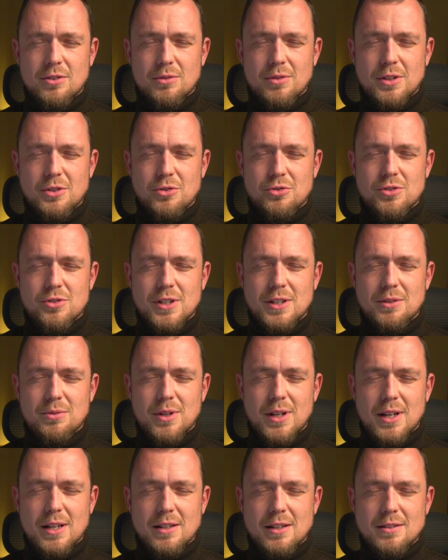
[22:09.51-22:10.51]
that you see
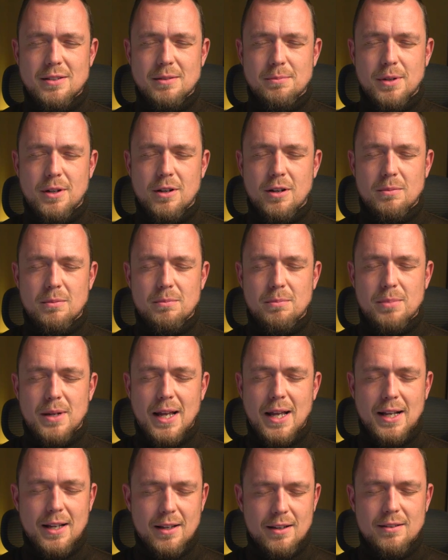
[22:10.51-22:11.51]
reality become
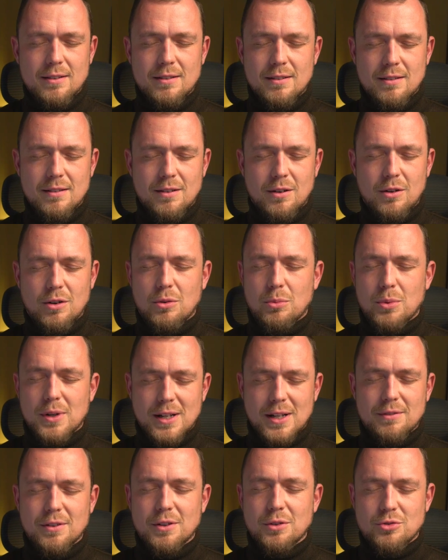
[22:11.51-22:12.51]
black, or
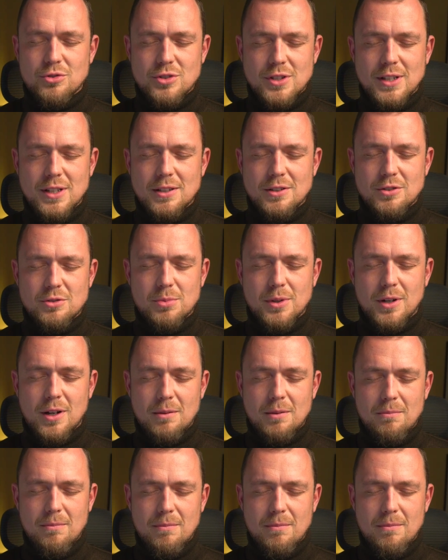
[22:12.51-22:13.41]
whatever you see it to become.